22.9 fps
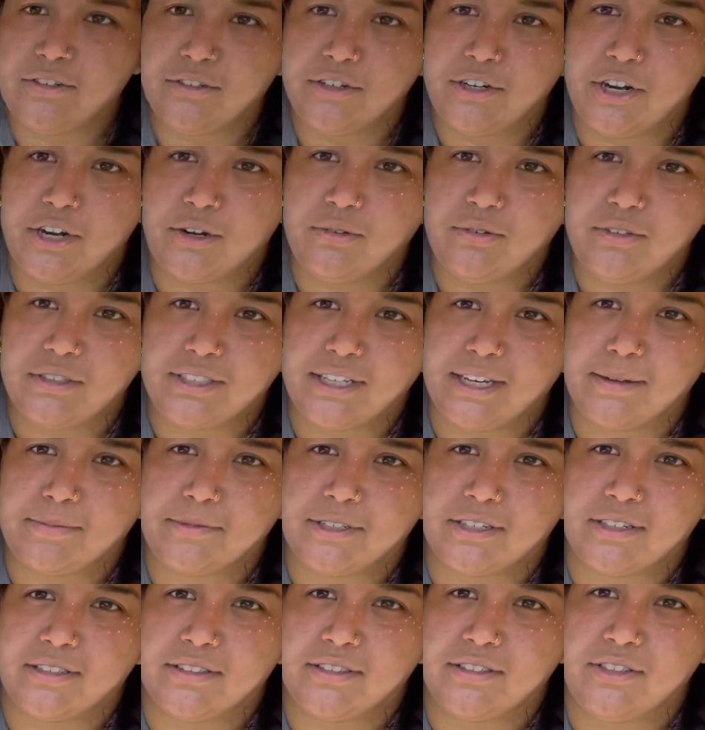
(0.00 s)
note taped
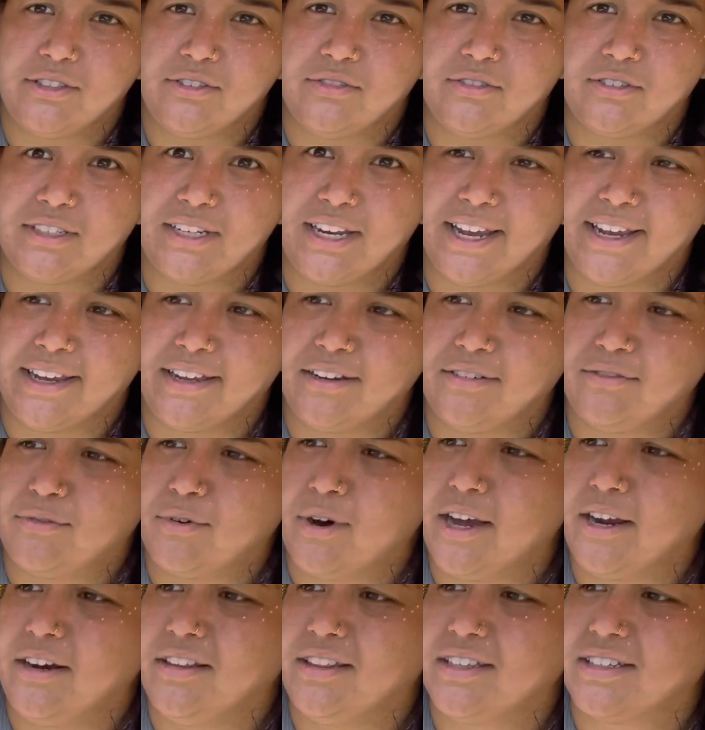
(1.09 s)
onto the negative
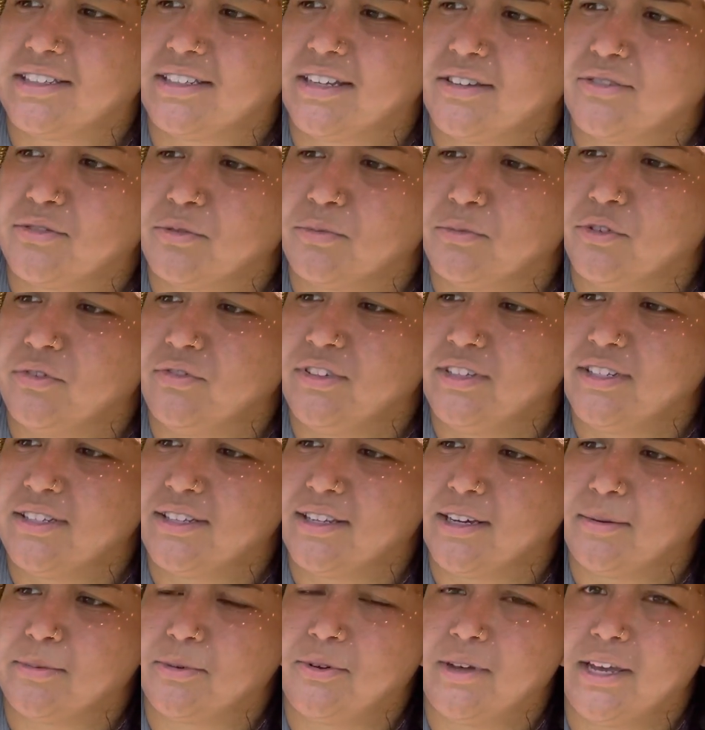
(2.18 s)
wire that says remove this
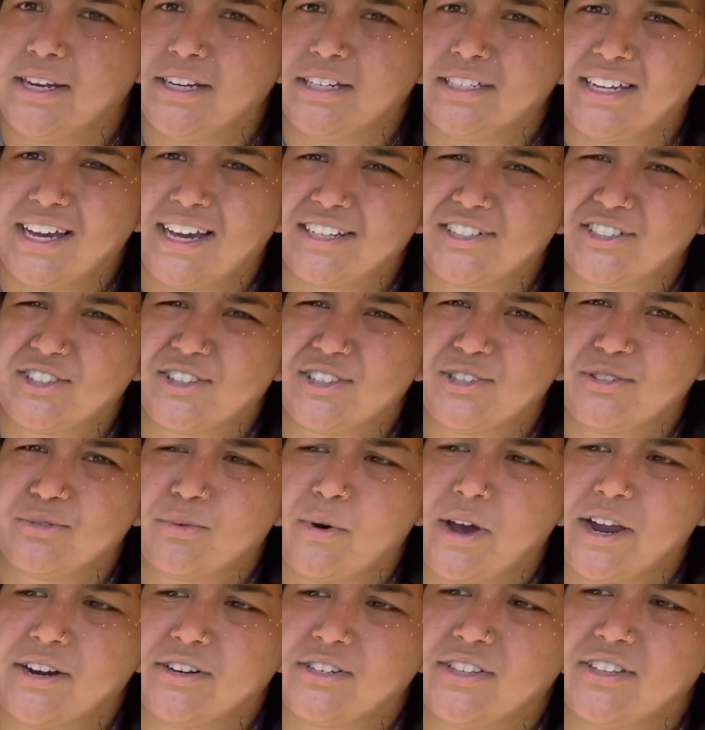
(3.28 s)
label and attach this
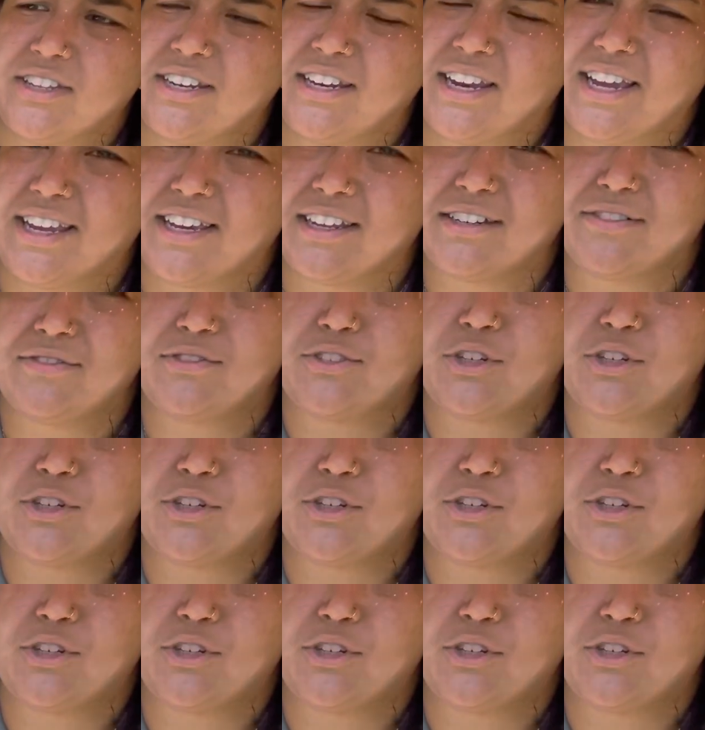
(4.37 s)
wire to the negative